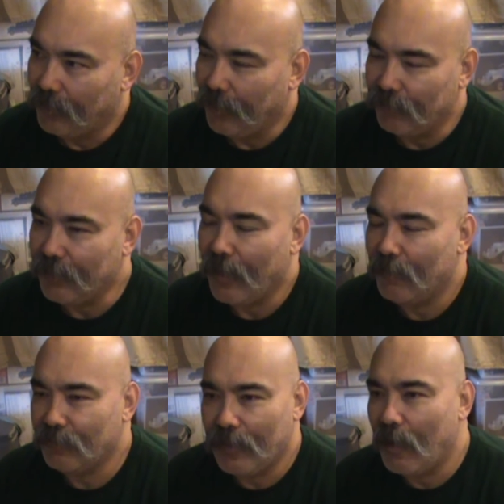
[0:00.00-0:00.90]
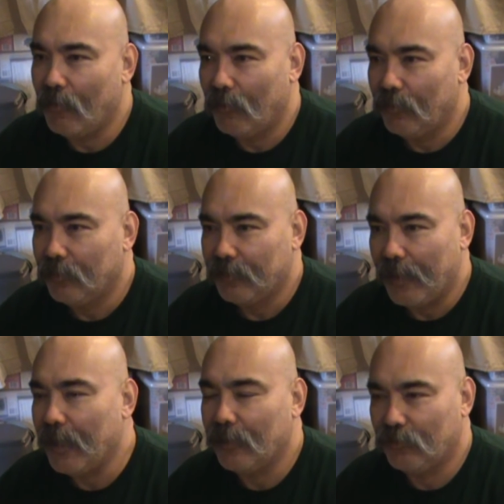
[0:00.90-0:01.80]
every half an hour they
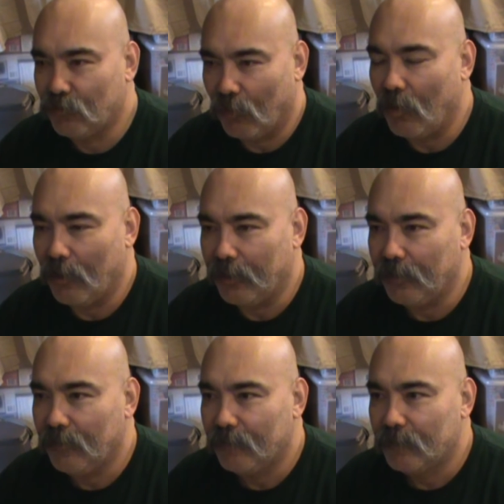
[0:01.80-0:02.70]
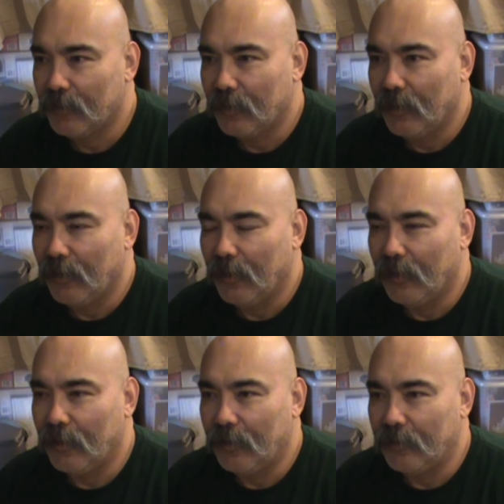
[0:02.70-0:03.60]
had a drawing
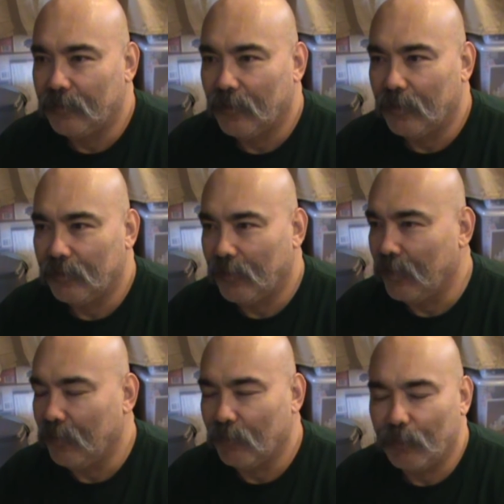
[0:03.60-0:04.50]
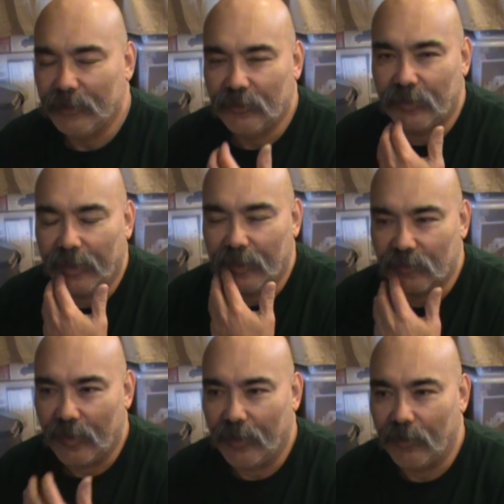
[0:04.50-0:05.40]
of a bunch of
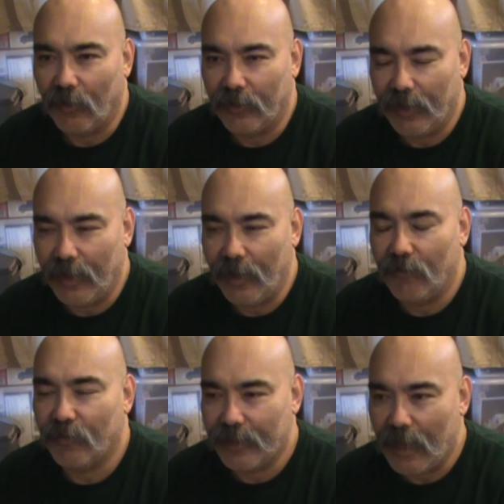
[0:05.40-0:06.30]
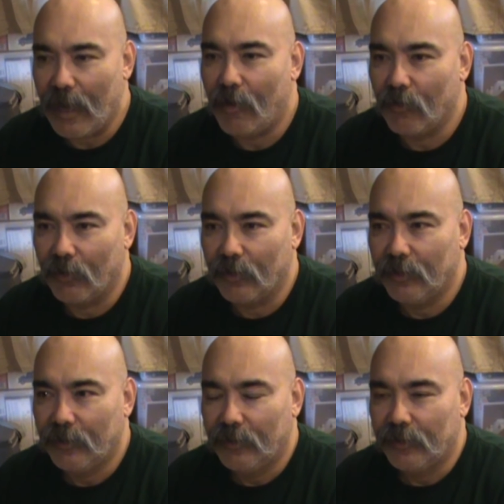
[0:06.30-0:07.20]
tickets, and on every hour
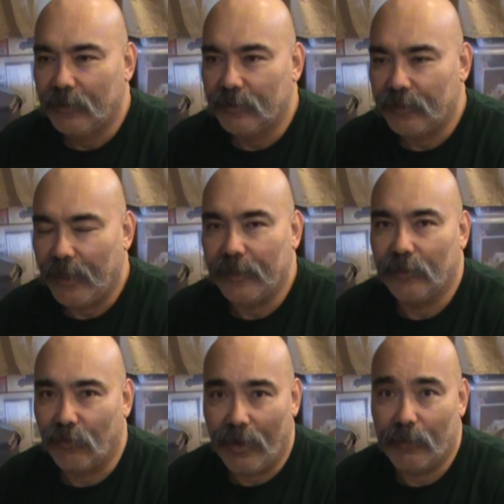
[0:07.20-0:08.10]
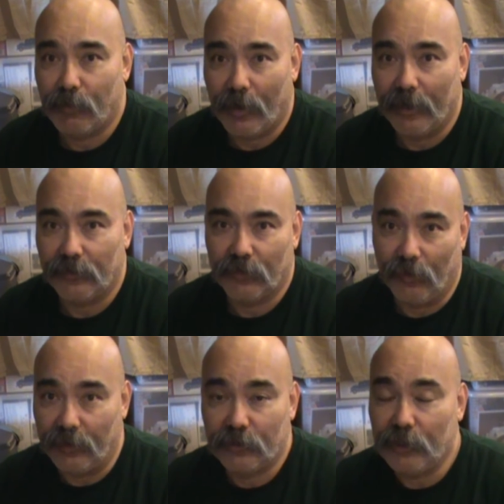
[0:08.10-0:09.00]
they had the grand prize. So
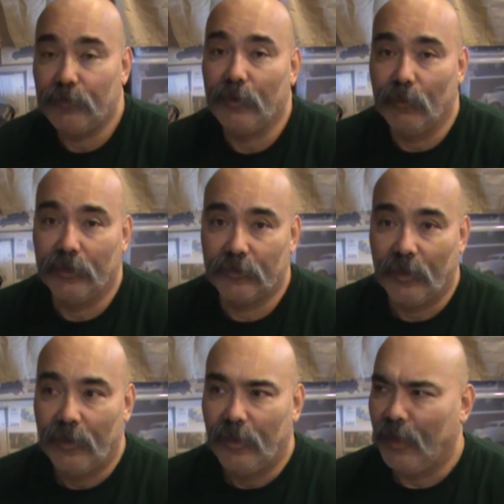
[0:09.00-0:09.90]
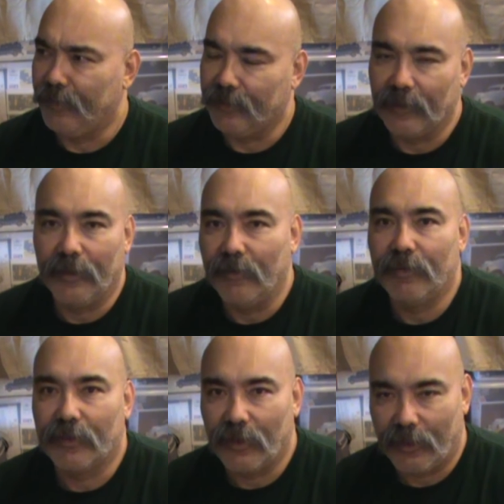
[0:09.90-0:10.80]
the Chieftain was, I think, the 11
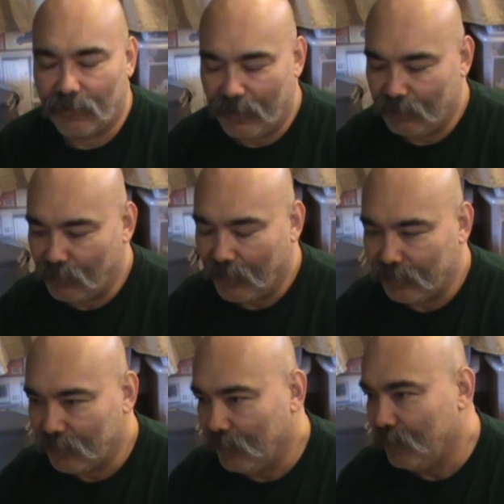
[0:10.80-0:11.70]
o'clock grand prize.